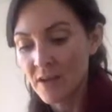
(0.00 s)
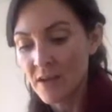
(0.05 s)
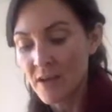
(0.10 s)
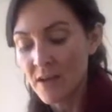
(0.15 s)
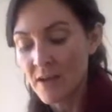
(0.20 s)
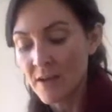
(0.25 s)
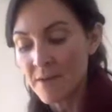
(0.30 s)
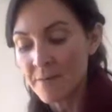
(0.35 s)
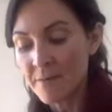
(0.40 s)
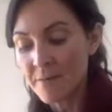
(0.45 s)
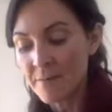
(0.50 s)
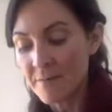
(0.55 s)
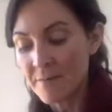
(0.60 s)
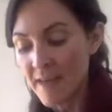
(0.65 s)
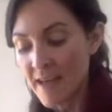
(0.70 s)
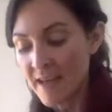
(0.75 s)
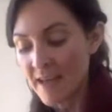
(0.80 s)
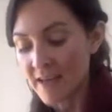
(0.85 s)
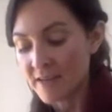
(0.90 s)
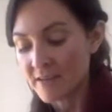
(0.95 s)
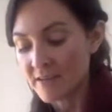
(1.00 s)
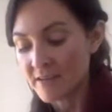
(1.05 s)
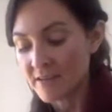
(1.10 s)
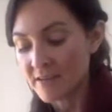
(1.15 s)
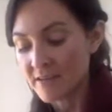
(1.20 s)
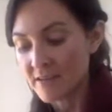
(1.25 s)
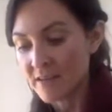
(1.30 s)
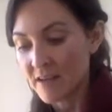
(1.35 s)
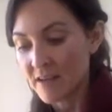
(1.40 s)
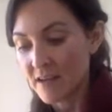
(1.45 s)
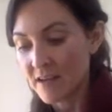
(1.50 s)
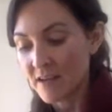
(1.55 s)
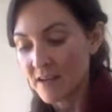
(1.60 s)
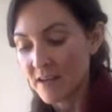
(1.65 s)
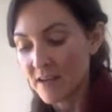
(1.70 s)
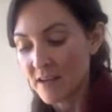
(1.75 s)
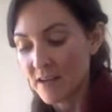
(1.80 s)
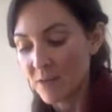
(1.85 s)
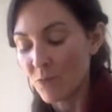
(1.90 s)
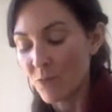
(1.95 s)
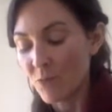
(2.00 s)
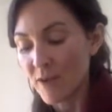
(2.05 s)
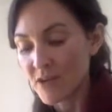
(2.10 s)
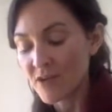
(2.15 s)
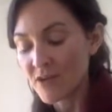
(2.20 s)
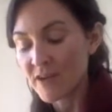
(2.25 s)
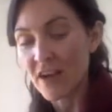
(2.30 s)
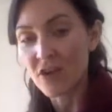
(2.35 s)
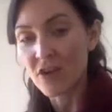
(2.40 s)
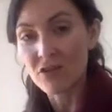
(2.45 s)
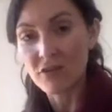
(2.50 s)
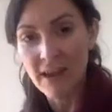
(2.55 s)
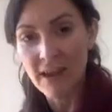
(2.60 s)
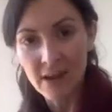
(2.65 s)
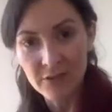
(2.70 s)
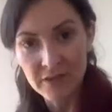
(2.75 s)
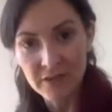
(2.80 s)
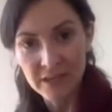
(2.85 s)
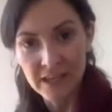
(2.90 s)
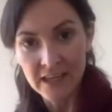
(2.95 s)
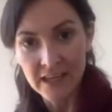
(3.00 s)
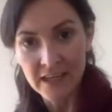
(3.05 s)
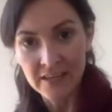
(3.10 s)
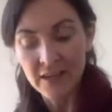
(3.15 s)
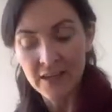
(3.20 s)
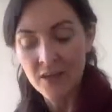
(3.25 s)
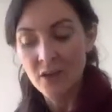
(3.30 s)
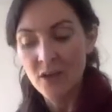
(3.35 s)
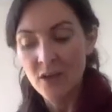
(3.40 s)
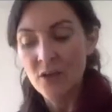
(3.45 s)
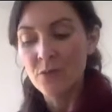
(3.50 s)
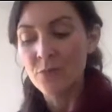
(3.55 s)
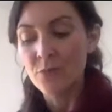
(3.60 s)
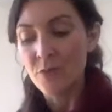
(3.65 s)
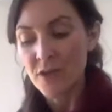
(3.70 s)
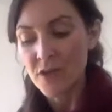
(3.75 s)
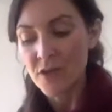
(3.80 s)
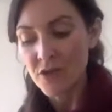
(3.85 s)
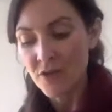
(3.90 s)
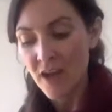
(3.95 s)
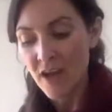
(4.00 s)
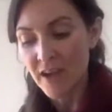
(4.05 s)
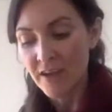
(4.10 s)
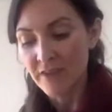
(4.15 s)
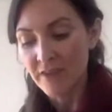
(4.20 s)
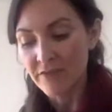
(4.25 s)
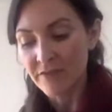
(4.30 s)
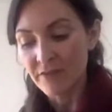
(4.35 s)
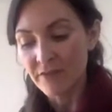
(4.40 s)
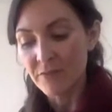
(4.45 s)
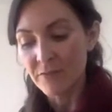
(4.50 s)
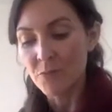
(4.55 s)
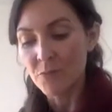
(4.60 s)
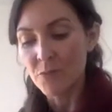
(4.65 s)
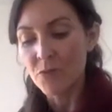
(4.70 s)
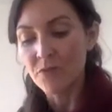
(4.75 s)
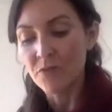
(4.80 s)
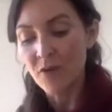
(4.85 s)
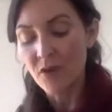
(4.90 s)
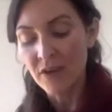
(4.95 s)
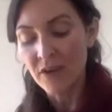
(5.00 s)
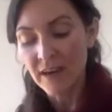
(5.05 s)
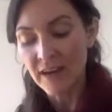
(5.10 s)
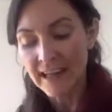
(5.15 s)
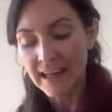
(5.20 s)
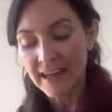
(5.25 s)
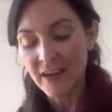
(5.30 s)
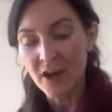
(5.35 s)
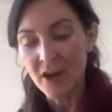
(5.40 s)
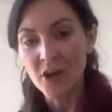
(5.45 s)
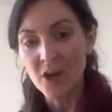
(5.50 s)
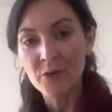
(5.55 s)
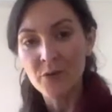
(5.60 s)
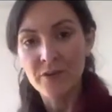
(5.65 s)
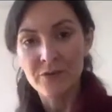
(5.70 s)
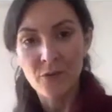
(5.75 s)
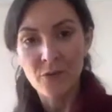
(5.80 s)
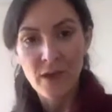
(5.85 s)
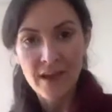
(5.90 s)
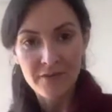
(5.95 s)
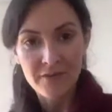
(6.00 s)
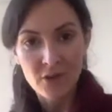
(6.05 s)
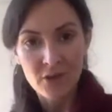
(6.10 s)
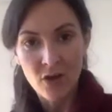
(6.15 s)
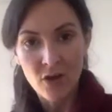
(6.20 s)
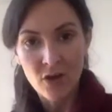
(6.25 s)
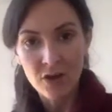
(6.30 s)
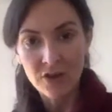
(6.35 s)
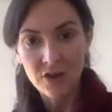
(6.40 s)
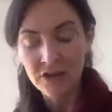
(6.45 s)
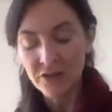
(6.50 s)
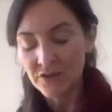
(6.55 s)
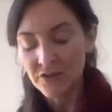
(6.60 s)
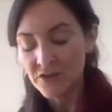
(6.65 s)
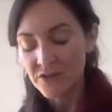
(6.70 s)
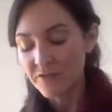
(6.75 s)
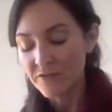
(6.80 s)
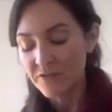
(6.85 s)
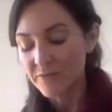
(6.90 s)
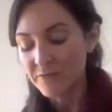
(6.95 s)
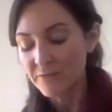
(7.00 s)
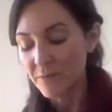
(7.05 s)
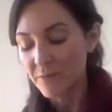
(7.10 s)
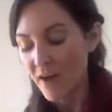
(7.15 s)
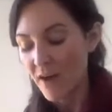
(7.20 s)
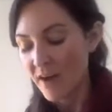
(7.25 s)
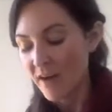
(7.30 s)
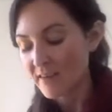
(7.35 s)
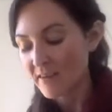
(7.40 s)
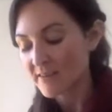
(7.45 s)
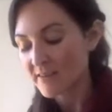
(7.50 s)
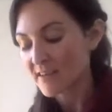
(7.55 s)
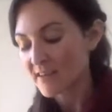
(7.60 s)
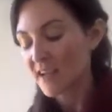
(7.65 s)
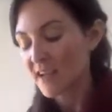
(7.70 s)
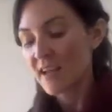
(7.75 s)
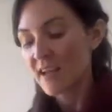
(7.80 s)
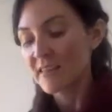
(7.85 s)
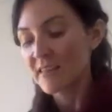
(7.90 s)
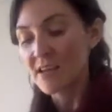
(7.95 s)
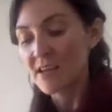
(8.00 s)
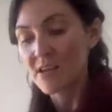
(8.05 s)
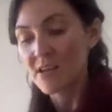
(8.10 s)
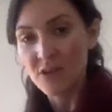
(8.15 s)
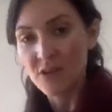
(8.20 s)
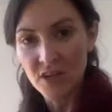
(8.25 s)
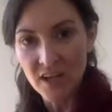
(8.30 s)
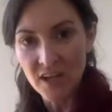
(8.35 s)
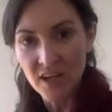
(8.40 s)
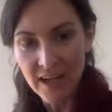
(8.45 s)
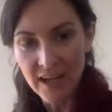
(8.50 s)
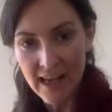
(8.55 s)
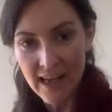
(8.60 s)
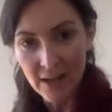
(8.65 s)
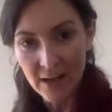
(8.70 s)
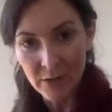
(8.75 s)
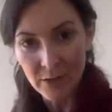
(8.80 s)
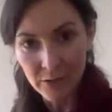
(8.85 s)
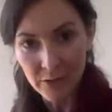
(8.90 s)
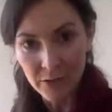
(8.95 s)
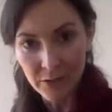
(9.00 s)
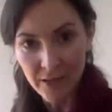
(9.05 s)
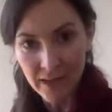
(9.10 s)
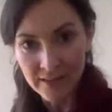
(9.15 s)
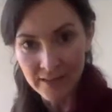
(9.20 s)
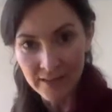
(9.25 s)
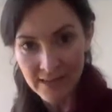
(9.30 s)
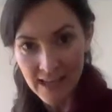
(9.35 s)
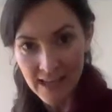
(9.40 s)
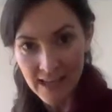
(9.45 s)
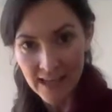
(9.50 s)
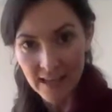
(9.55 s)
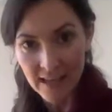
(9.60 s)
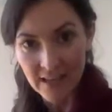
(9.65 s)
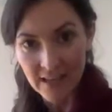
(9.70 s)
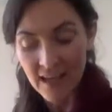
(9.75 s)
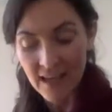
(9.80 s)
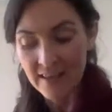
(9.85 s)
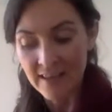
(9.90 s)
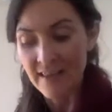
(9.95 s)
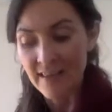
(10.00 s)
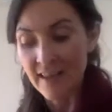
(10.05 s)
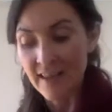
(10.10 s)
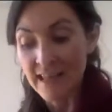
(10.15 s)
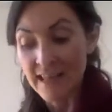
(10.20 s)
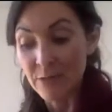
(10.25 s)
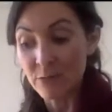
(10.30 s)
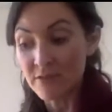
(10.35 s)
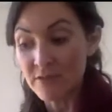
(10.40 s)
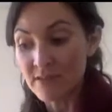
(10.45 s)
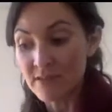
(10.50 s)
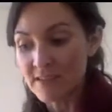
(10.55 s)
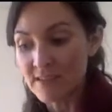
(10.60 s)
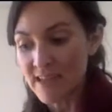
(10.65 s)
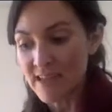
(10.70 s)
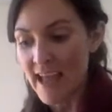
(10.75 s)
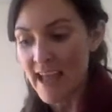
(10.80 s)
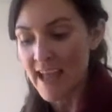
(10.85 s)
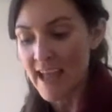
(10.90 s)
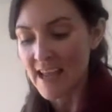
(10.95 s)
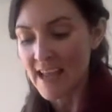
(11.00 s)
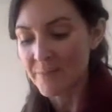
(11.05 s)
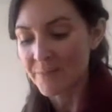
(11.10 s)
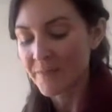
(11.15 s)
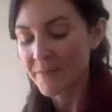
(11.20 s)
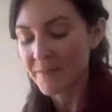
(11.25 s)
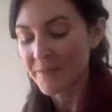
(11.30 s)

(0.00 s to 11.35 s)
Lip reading: And when you get grounded, when you kind of move on, let go of whatever you're holding on to from the past, then you can allow things in and they will stay.